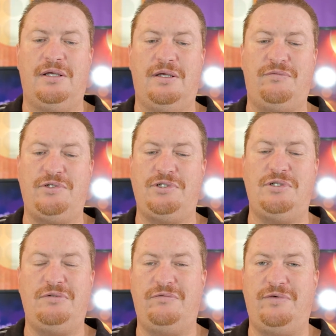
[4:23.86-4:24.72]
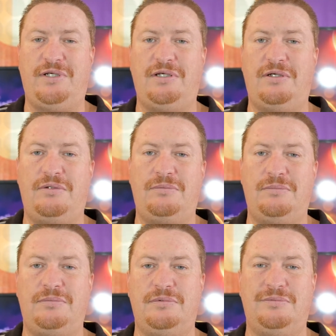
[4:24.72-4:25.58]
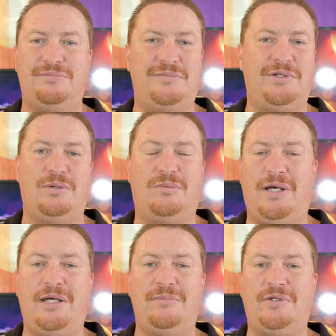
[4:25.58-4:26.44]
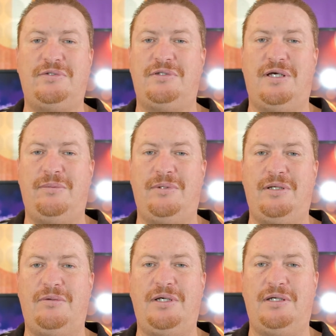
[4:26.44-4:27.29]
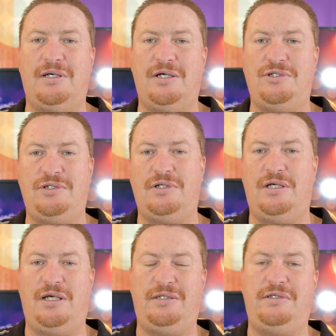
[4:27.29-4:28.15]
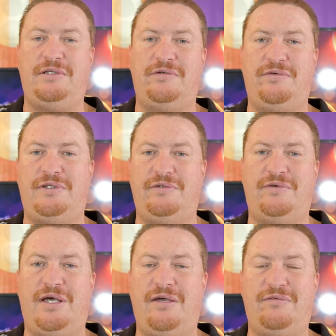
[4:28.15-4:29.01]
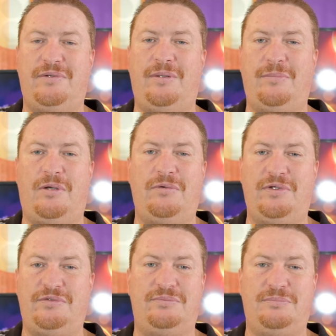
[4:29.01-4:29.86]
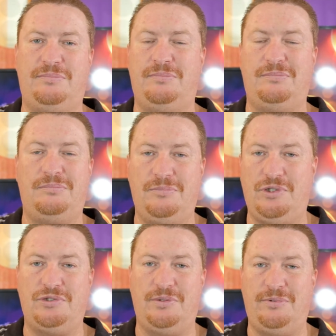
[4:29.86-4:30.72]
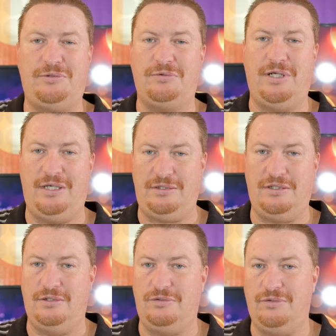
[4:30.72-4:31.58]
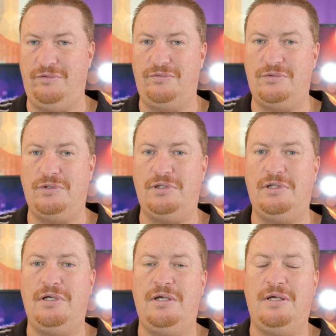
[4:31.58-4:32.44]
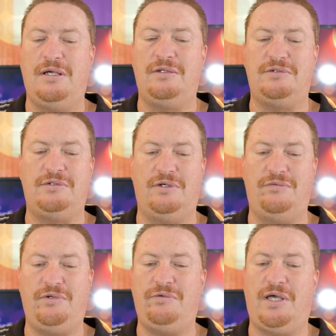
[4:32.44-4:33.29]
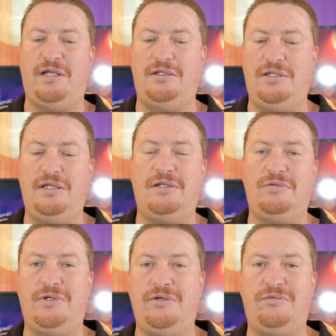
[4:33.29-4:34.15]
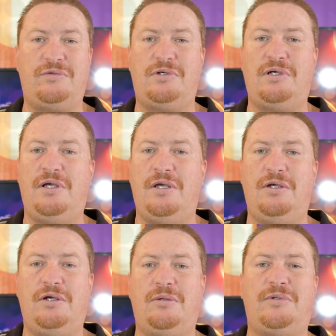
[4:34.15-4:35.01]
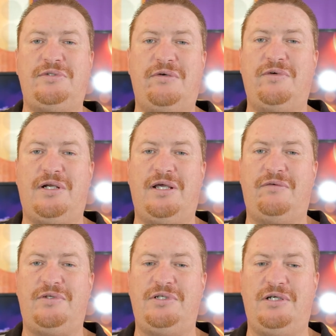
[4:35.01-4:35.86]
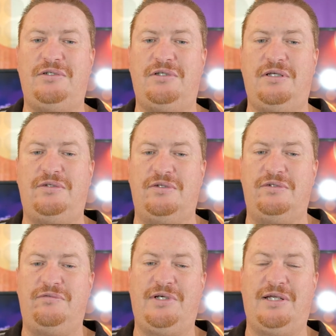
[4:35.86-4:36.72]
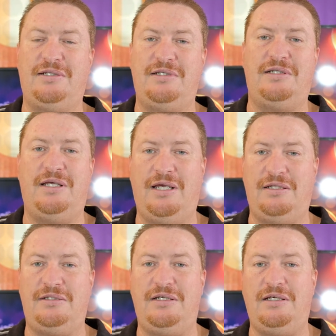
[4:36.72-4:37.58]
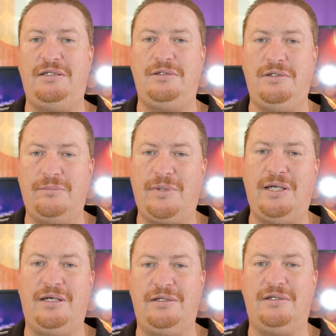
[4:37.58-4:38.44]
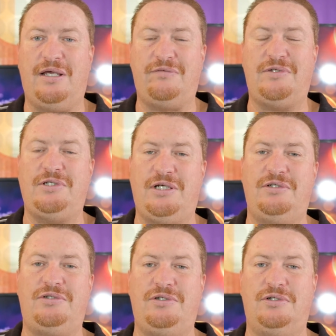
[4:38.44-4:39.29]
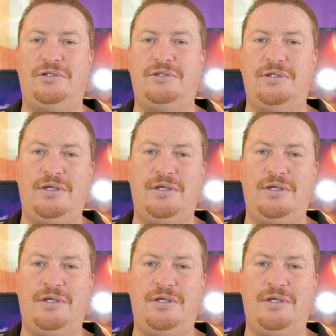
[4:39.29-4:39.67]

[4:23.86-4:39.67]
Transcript: If you're shooting video, you're wide most of the time anyway. I shoot on 18 to 55 and I'm always usually between 18 and 24. So if you've got a 10 to 24, you're almost never going to have to change lenses. If you got a 10 to 18, you might have to change to your